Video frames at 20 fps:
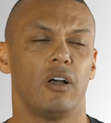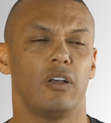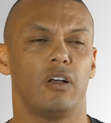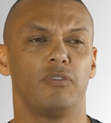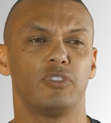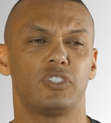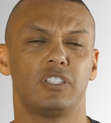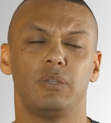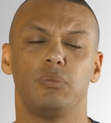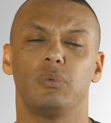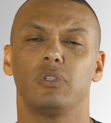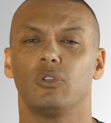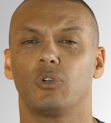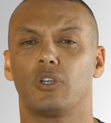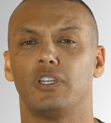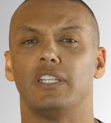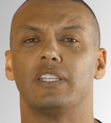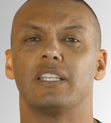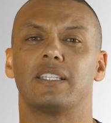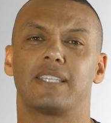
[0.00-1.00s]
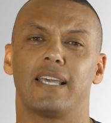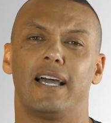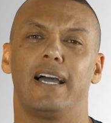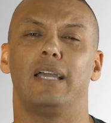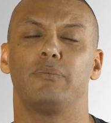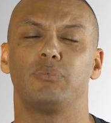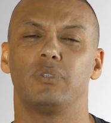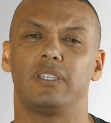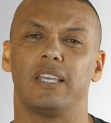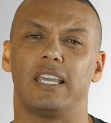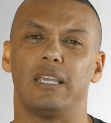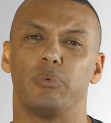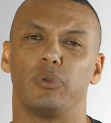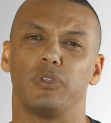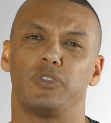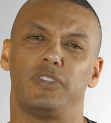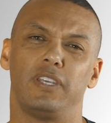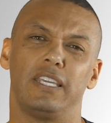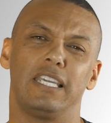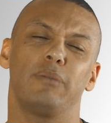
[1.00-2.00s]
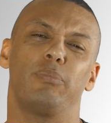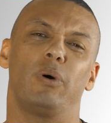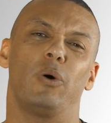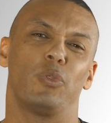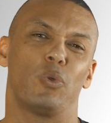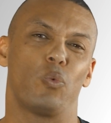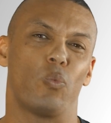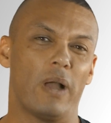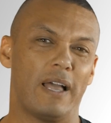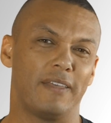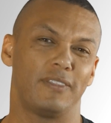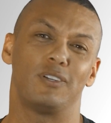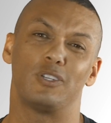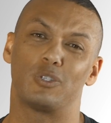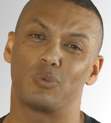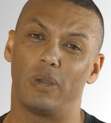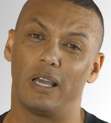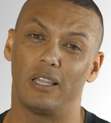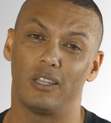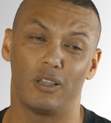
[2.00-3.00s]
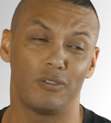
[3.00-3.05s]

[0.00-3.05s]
obviously we're looking at the times of day, but think about the weather as well.